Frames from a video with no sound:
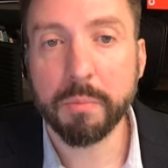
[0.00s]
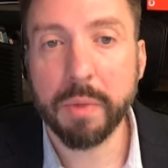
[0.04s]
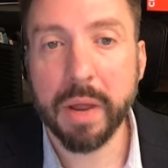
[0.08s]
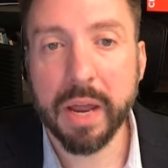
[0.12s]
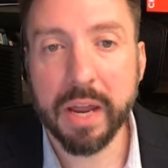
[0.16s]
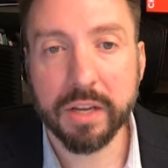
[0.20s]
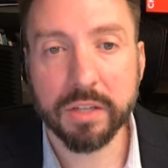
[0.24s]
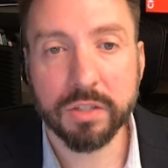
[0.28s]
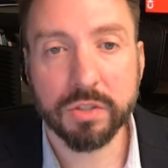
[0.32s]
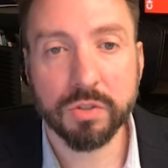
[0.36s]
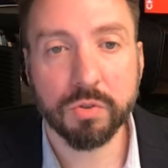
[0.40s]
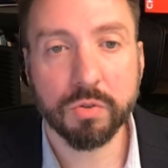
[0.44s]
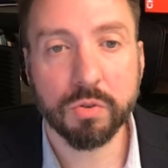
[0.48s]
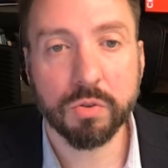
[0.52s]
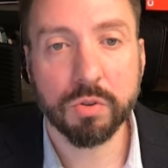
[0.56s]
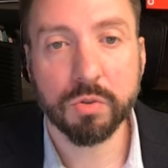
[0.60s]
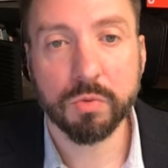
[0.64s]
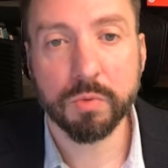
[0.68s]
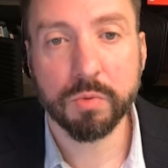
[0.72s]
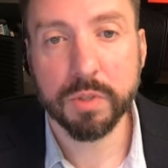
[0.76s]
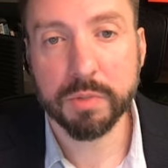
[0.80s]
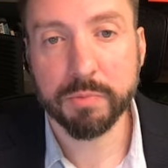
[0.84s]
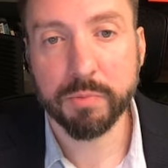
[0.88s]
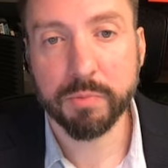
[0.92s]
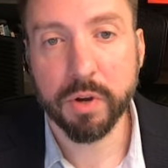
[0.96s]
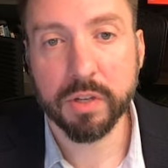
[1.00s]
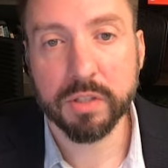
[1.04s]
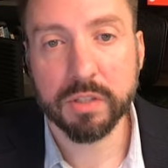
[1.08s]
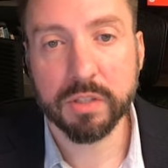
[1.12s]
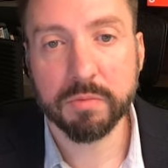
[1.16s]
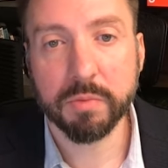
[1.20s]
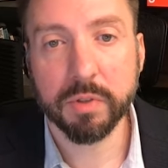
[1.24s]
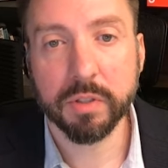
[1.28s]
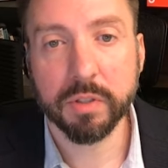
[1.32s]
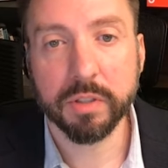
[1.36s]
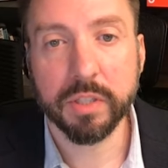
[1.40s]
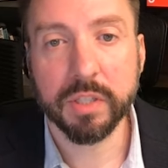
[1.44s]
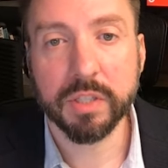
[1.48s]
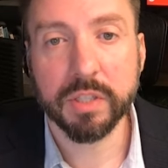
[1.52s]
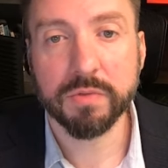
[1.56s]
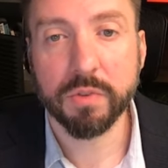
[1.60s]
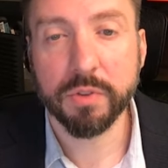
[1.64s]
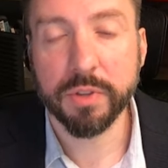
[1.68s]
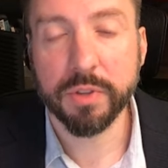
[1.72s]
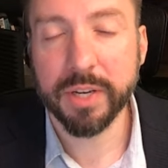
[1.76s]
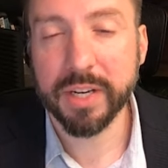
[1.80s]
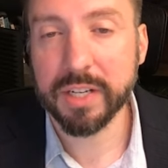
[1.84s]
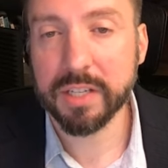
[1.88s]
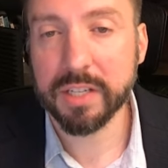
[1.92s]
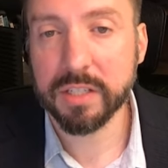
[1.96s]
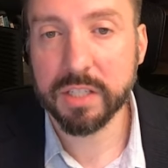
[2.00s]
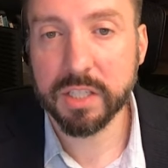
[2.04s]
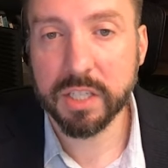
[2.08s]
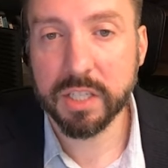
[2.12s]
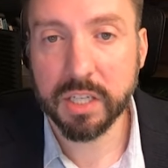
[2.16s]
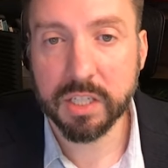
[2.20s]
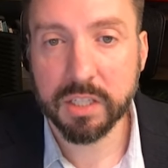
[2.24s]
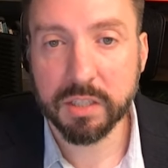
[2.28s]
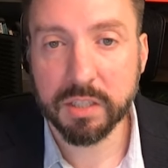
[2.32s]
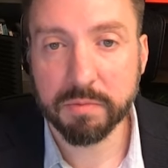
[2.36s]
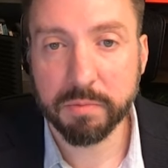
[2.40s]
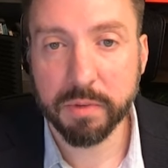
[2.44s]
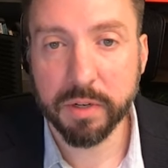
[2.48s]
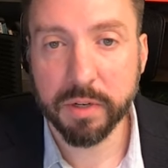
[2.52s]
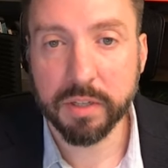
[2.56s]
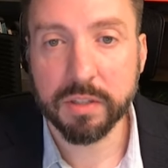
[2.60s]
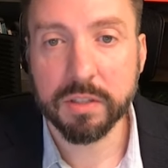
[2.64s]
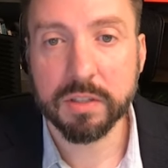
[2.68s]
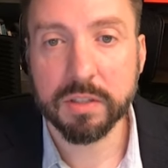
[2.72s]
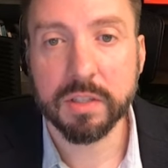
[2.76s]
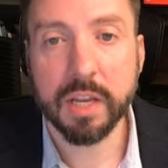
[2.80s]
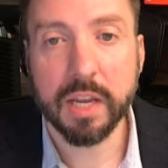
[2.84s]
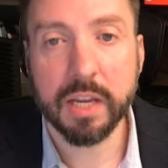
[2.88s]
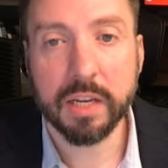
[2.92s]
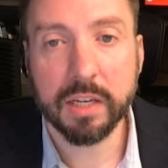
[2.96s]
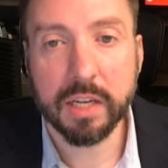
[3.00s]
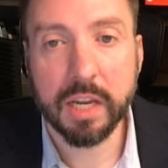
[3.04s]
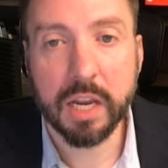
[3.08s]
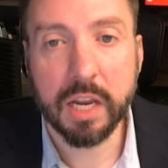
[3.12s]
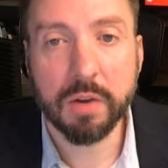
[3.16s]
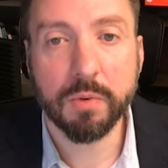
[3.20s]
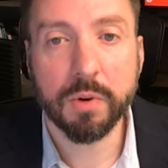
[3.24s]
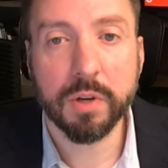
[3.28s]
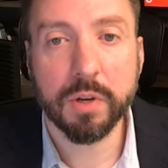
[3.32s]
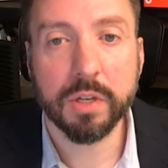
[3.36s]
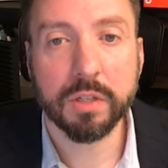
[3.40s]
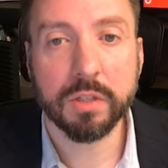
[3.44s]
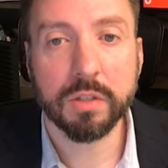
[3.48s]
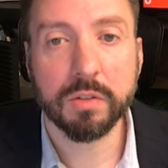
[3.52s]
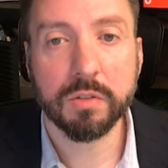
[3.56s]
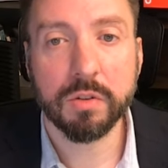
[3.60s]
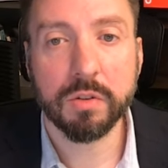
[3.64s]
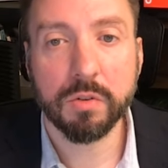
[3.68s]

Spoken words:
pastoral responsibilities for the next 6 months at Gateway